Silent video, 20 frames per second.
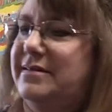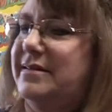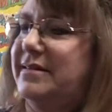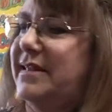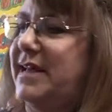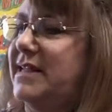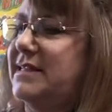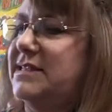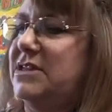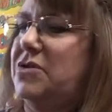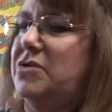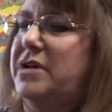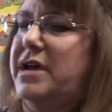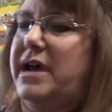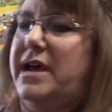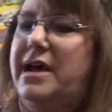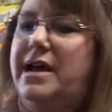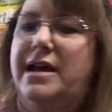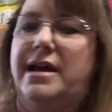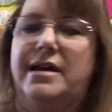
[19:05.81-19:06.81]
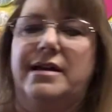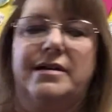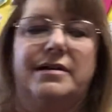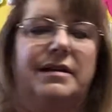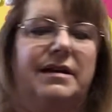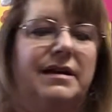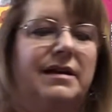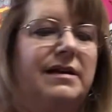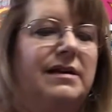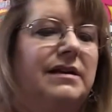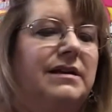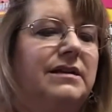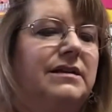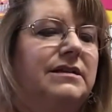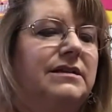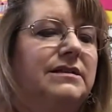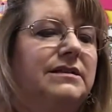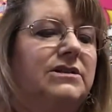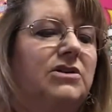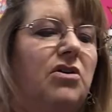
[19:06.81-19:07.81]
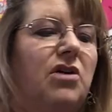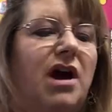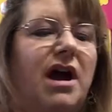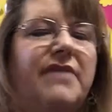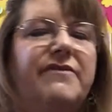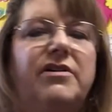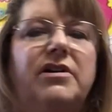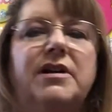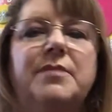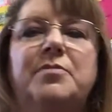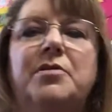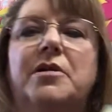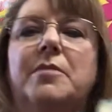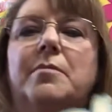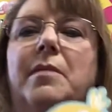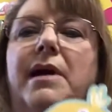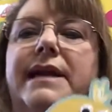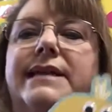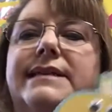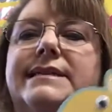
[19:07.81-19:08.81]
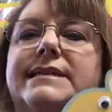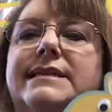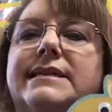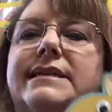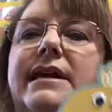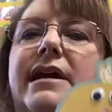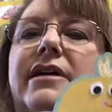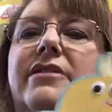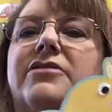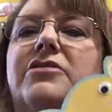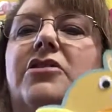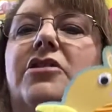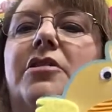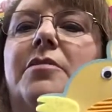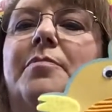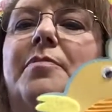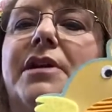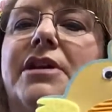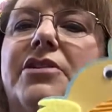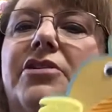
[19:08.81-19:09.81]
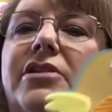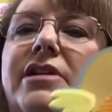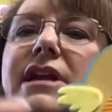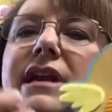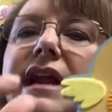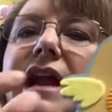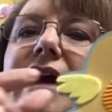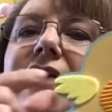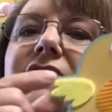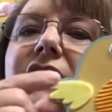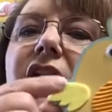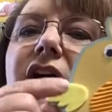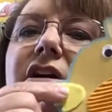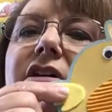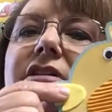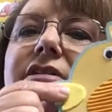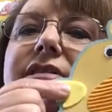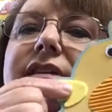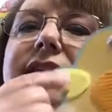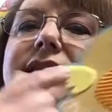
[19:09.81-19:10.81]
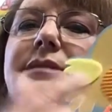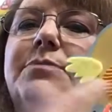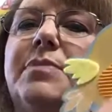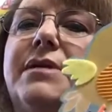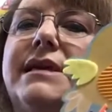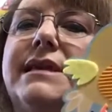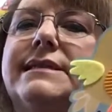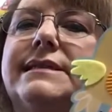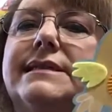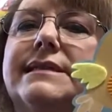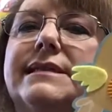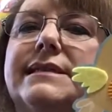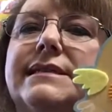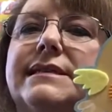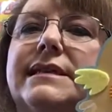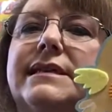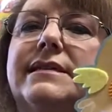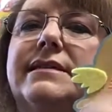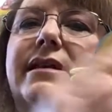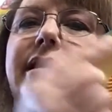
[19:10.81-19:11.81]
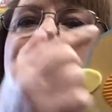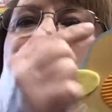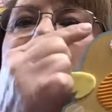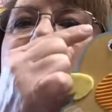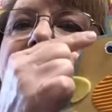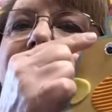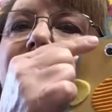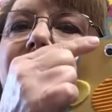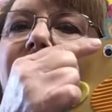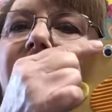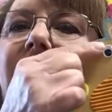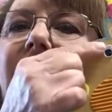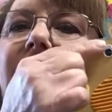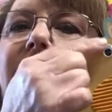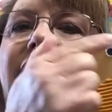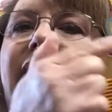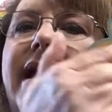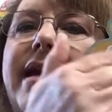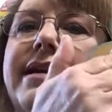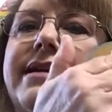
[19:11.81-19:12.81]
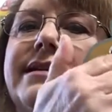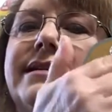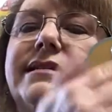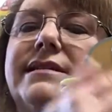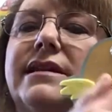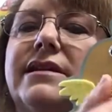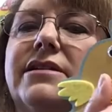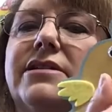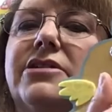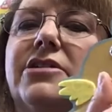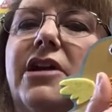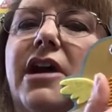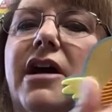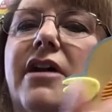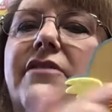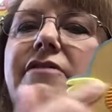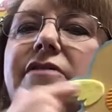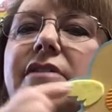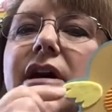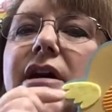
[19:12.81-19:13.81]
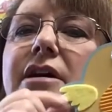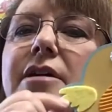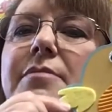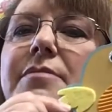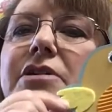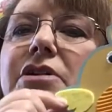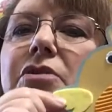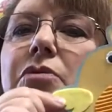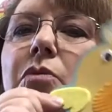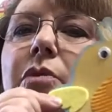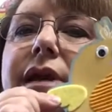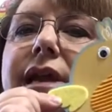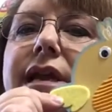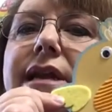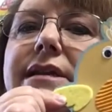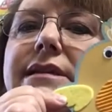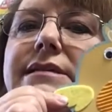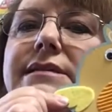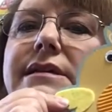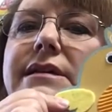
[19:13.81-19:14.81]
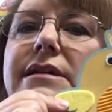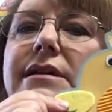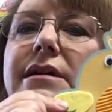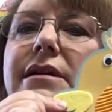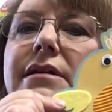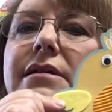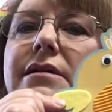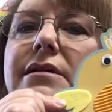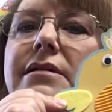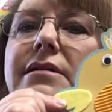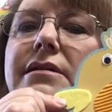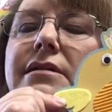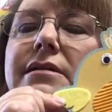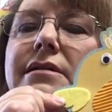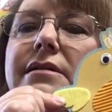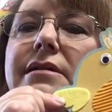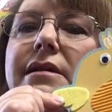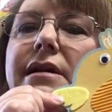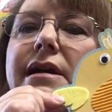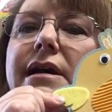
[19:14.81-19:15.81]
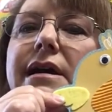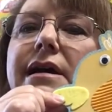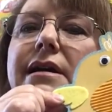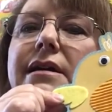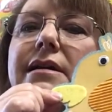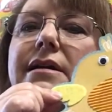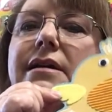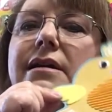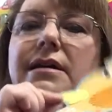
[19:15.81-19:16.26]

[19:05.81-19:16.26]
That's okay. So I've already put mine together, but you're gonna have all these pieces in there. Your eyes, you have your wings here, okay?